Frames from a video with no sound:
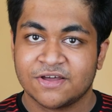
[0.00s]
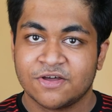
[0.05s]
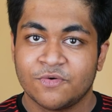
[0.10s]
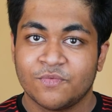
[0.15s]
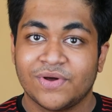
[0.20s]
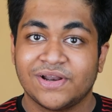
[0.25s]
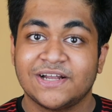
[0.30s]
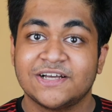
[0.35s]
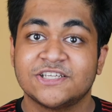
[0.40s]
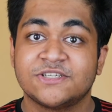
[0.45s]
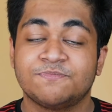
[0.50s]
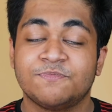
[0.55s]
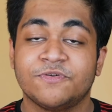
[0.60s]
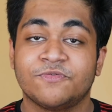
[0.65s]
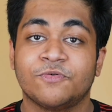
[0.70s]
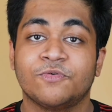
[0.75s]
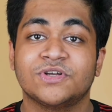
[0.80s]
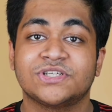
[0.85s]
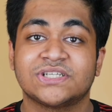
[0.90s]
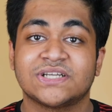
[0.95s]
Well guys,
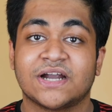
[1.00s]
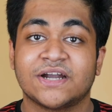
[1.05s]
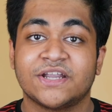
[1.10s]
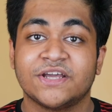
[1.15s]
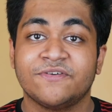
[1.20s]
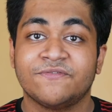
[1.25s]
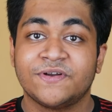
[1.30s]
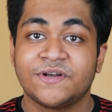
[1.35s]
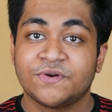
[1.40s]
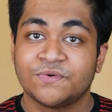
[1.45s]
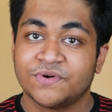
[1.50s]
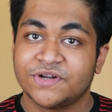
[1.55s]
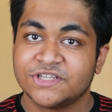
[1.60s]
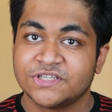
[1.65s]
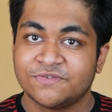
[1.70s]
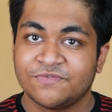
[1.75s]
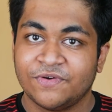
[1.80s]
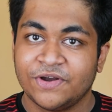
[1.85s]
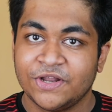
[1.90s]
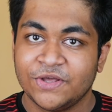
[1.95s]
before starting with today's
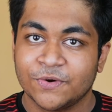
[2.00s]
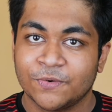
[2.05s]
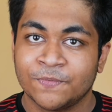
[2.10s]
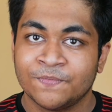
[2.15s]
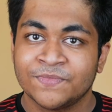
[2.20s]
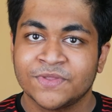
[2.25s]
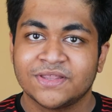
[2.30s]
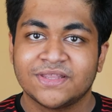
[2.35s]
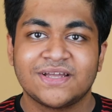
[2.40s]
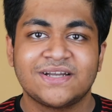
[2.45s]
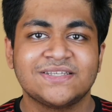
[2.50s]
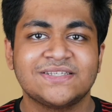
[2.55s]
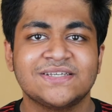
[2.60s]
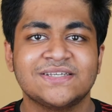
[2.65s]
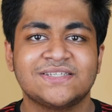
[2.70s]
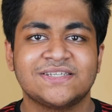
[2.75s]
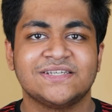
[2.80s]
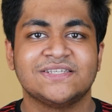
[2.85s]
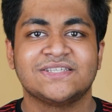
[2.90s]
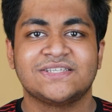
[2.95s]
video, there is a
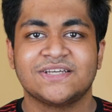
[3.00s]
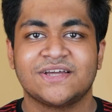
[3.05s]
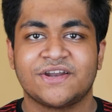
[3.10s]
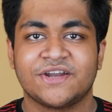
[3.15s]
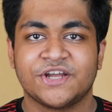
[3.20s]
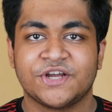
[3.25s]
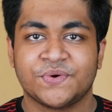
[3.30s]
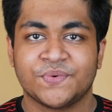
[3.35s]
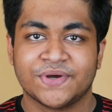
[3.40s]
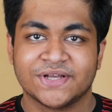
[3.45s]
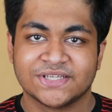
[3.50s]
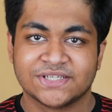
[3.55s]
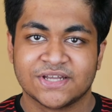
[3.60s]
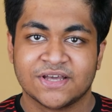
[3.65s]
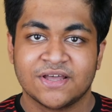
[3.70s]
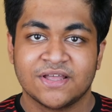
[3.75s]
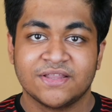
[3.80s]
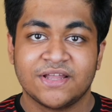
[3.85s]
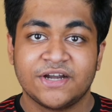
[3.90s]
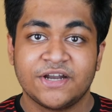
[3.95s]
sincere request
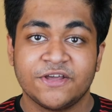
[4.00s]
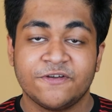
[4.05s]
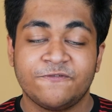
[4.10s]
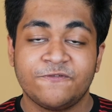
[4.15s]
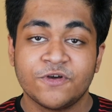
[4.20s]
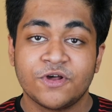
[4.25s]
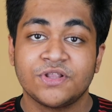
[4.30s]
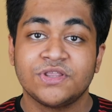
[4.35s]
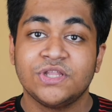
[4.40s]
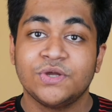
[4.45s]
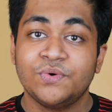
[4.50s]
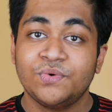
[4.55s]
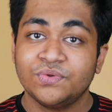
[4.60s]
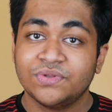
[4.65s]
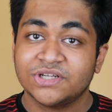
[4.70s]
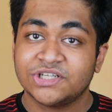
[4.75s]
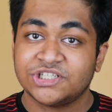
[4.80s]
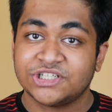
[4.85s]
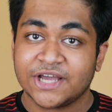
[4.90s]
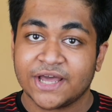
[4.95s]
that if you are new to
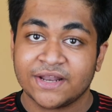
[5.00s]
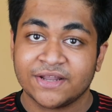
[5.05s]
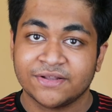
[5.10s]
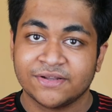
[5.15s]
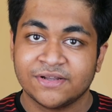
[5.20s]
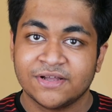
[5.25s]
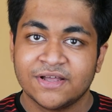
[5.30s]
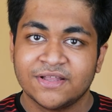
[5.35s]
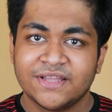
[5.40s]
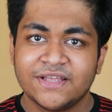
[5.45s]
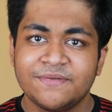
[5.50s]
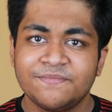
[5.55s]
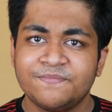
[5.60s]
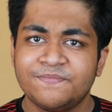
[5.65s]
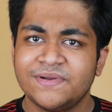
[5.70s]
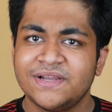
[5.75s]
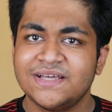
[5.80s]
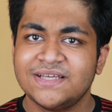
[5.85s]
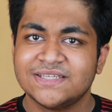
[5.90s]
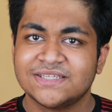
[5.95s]
the channel, then
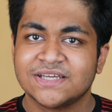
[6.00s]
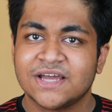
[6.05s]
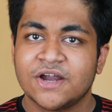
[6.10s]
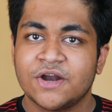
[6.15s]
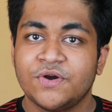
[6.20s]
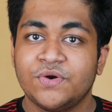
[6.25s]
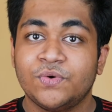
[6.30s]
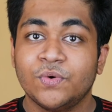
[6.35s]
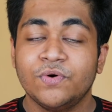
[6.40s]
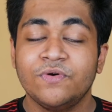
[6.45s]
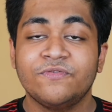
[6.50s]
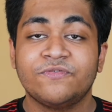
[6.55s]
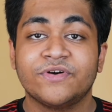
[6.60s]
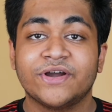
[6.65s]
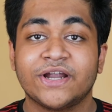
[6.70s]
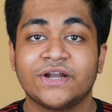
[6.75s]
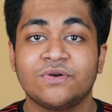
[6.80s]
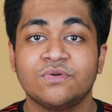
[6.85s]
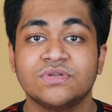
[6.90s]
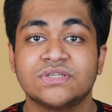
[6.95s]
please don't
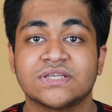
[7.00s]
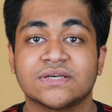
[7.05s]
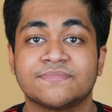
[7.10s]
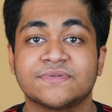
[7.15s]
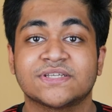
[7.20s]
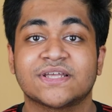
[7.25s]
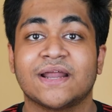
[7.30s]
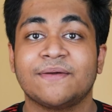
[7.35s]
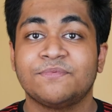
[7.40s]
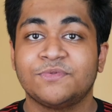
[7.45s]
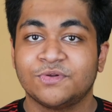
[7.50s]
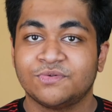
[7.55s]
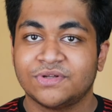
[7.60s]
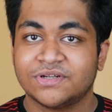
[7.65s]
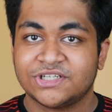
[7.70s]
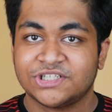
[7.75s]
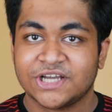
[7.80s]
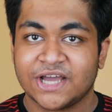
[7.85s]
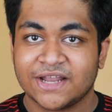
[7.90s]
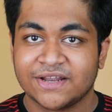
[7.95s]
forget to subscribe to the
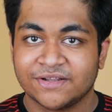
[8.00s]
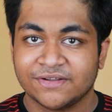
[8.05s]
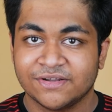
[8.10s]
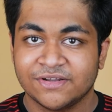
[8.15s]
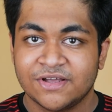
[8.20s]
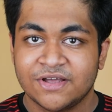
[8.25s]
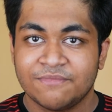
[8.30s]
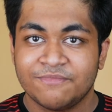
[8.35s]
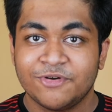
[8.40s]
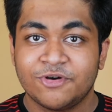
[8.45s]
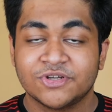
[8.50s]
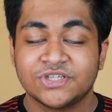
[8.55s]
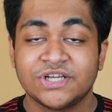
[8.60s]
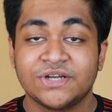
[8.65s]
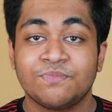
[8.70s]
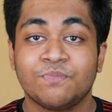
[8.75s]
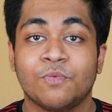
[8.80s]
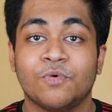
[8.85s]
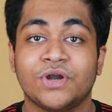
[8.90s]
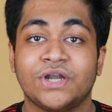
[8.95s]
channel because it
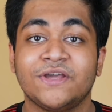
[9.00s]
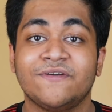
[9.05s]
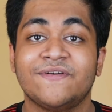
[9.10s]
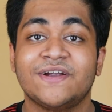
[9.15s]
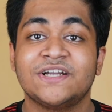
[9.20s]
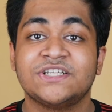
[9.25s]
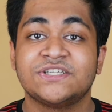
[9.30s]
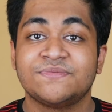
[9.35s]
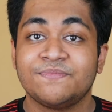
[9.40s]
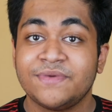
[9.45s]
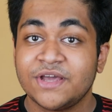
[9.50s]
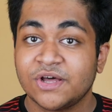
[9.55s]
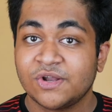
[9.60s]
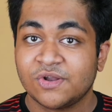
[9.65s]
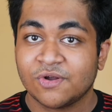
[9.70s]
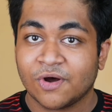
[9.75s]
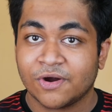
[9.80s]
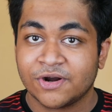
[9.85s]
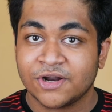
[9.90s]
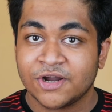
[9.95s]
motivates me a
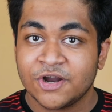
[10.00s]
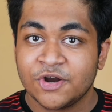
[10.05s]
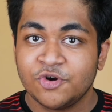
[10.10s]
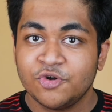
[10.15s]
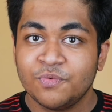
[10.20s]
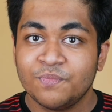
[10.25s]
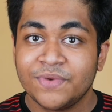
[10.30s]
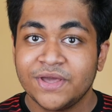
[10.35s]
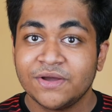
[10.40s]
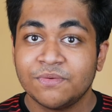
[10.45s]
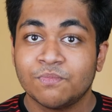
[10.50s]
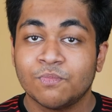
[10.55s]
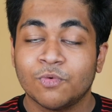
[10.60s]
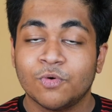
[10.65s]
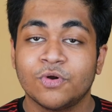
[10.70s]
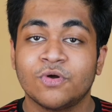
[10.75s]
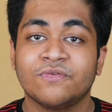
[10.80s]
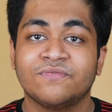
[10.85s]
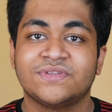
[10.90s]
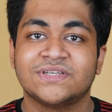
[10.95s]
lot to make more
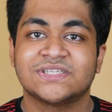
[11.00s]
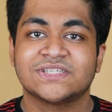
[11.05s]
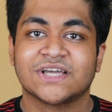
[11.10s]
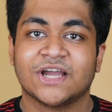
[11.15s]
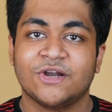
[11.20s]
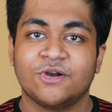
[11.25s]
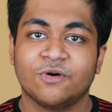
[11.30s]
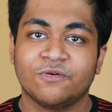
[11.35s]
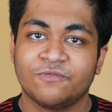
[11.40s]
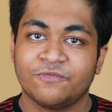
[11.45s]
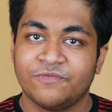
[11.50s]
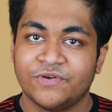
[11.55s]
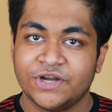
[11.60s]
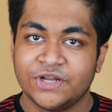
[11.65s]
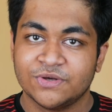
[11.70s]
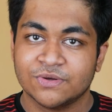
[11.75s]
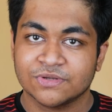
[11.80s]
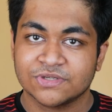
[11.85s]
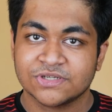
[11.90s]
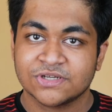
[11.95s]
of this kind of
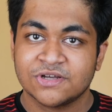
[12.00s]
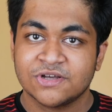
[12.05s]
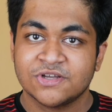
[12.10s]
videos.